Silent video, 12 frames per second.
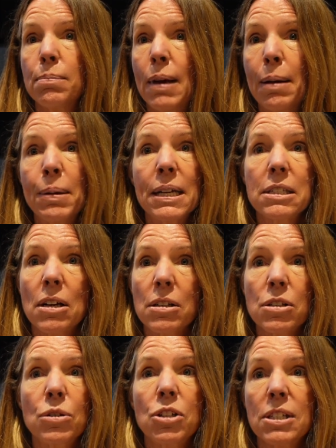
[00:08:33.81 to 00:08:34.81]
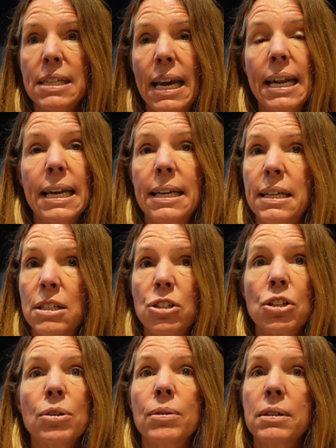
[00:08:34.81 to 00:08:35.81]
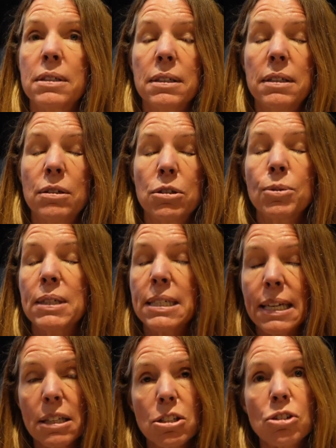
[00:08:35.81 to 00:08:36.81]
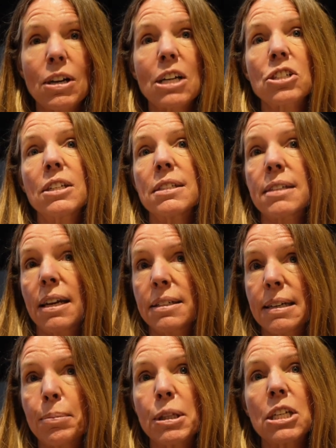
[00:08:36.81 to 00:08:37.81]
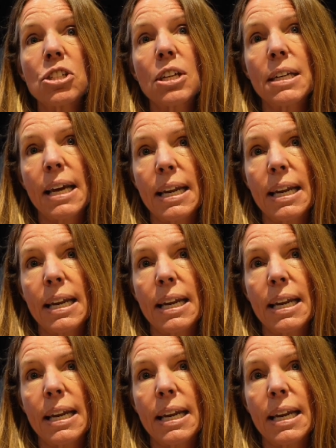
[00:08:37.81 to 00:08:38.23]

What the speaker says: Maybe it's also just getting it into doing deconstruction instead of demolition,